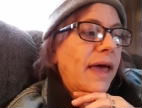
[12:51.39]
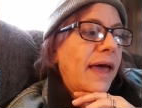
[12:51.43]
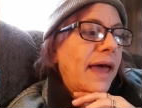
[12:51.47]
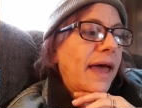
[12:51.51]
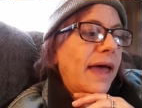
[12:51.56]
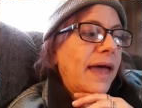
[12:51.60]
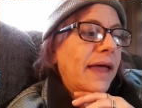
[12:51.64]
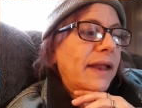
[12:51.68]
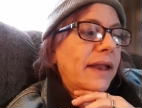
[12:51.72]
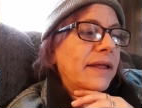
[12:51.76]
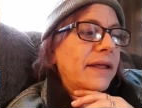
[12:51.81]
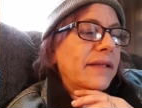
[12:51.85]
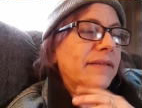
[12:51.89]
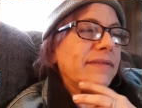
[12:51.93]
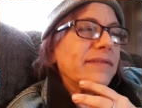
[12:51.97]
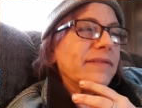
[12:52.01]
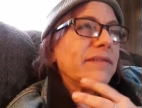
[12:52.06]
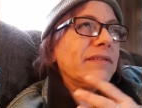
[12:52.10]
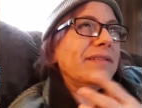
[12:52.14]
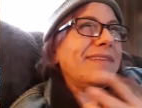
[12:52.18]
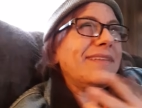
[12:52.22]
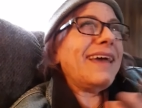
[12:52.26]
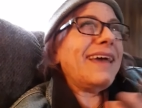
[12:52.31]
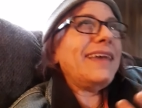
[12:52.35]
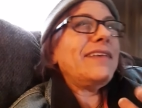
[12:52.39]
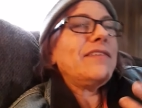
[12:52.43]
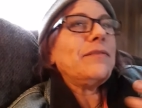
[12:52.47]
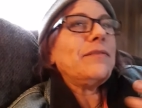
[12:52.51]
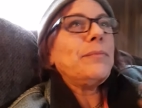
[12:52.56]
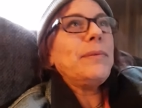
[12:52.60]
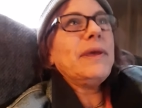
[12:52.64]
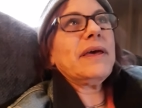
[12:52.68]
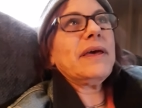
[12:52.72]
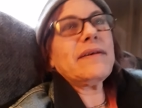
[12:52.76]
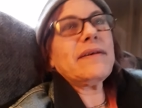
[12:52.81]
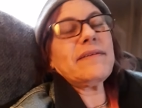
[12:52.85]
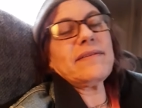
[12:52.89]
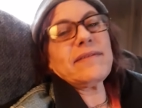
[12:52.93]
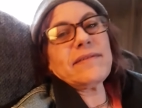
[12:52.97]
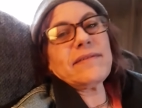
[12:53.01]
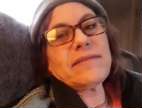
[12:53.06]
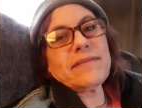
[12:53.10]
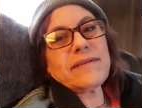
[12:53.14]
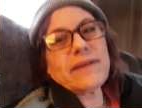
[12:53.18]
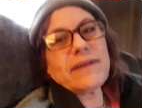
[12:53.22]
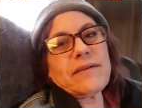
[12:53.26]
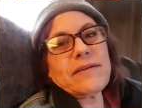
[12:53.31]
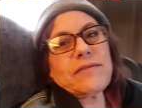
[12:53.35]
And it's nice because
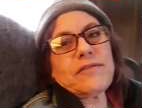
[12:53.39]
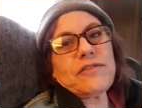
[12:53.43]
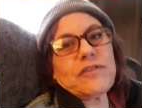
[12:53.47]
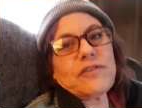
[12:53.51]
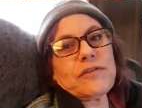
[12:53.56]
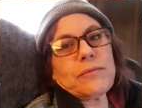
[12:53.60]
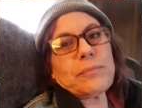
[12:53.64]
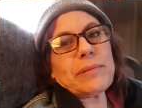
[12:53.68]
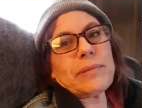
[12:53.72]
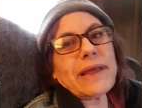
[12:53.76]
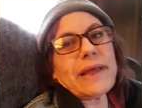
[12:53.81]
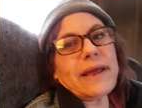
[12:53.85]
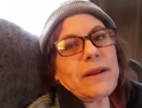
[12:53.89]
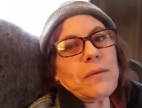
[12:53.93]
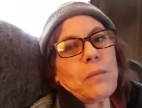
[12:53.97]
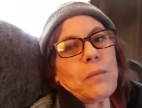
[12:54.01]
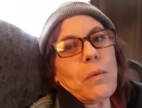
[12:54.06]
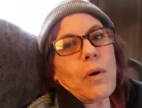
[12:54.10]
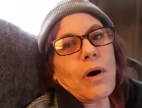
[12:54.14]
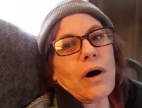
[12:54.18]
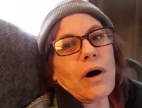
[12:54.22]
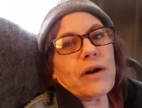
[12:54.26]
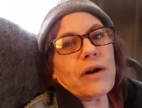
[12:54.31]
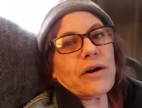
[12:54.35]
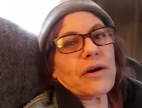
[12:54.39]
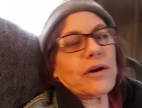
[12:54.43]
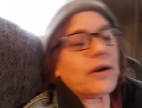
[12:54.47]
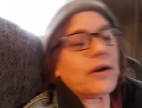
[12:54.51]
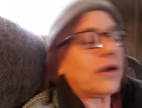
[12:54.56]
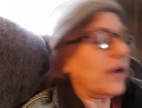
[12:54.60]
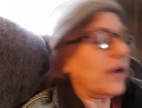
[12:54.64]
instead of just plain water,